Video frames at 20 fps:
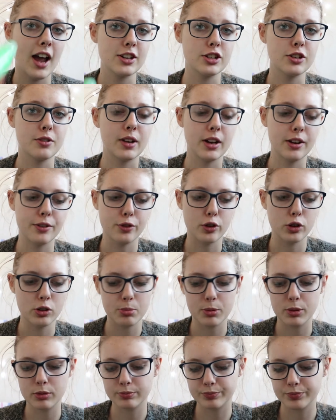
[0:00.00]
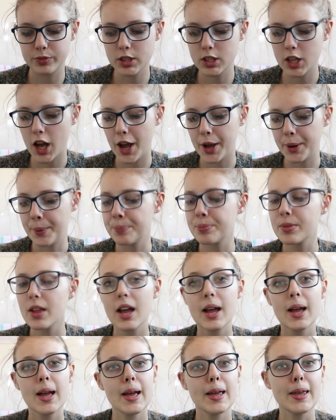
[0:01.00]
actually really affordable. So
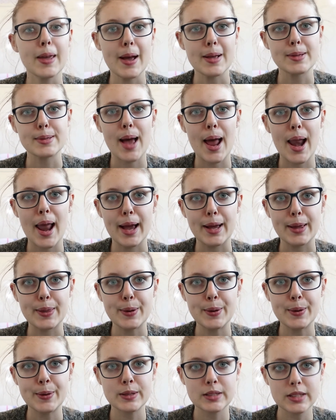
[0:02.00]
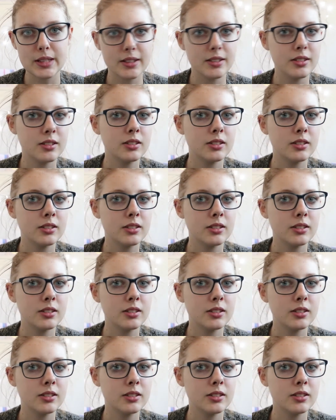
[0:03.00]
yes, I like those.